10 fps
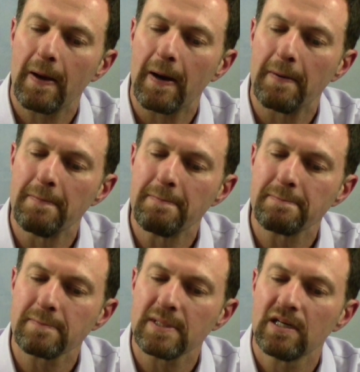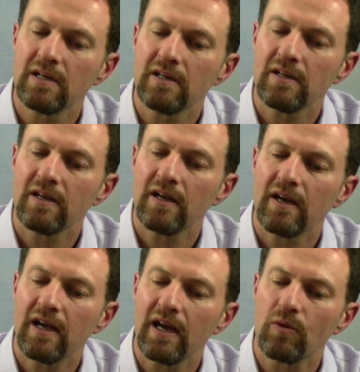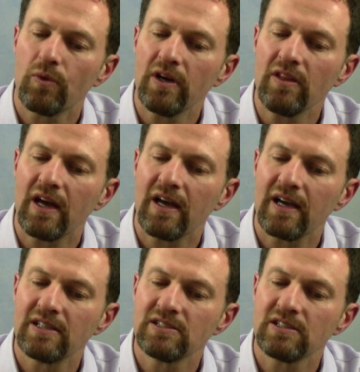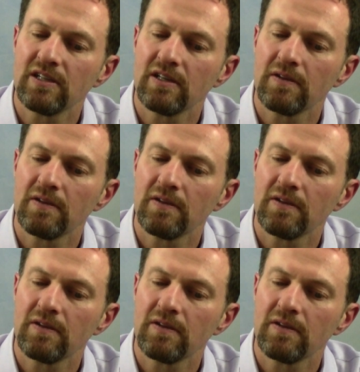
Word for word: And where that has,